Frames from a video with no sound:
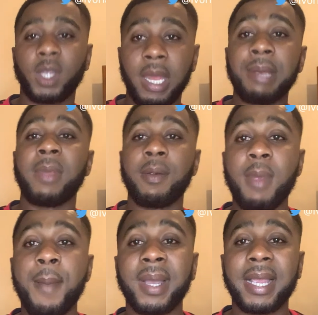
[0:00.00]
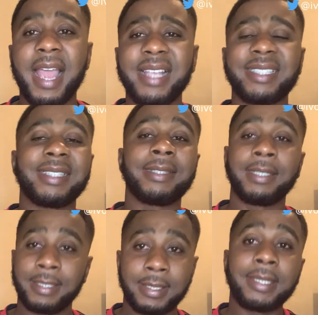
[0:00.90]
And remember, guys,
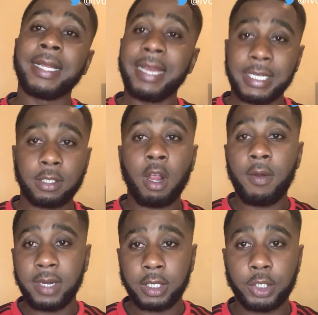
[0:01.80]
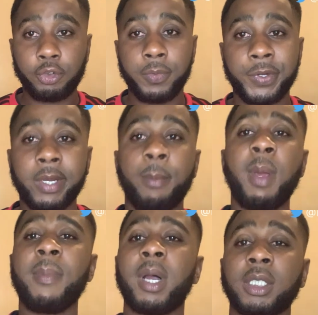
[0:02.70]
the links are in the description. And
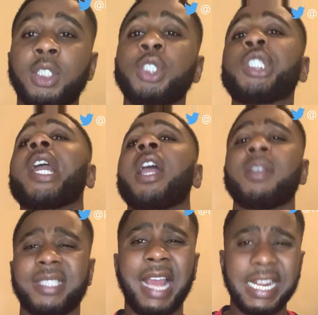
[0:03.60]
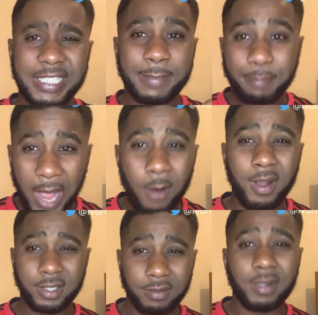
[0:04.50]
remember to check out Silence's Power
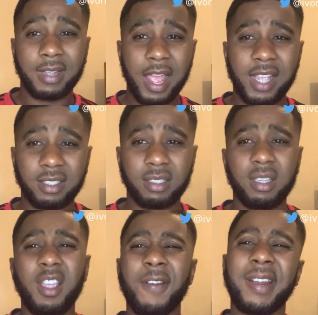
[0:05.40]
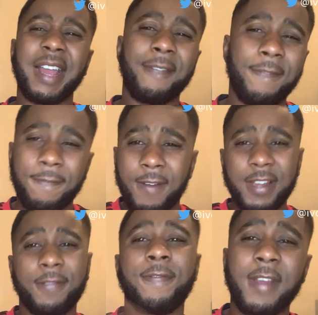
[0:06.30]
as well, guys, for that
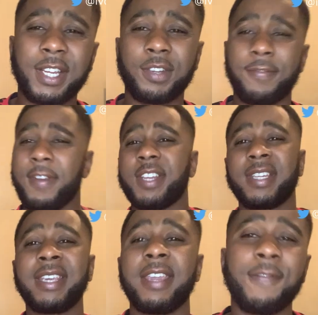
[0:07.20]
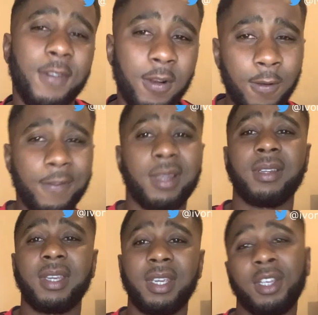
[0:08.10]
fresh gear of clothing.
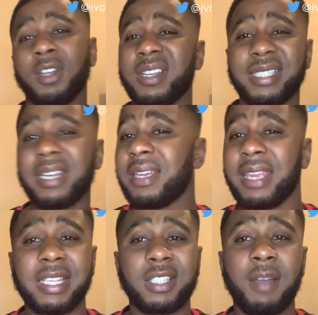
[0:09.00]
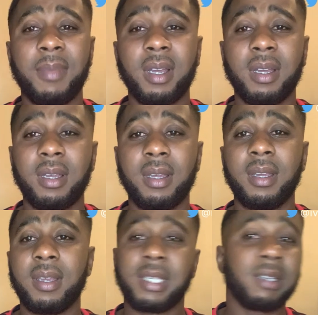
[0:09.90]
You know it's gonna get summer,
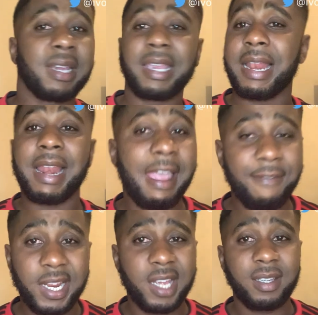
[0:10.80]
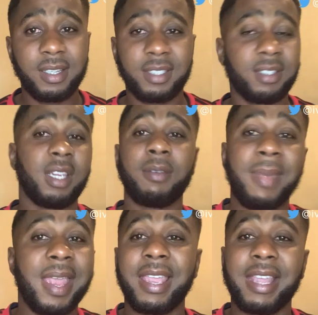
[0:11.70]
it's gonna get livelier, so you
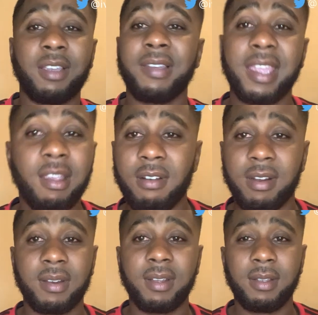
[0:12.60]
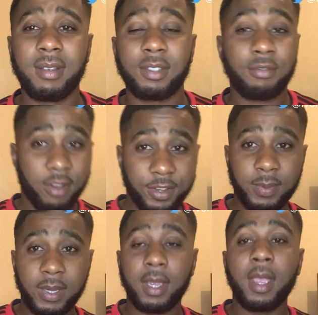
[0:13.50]
better get your gear on. Trust
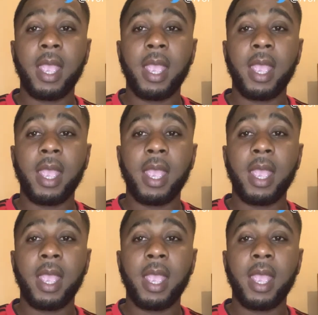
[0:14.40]
me.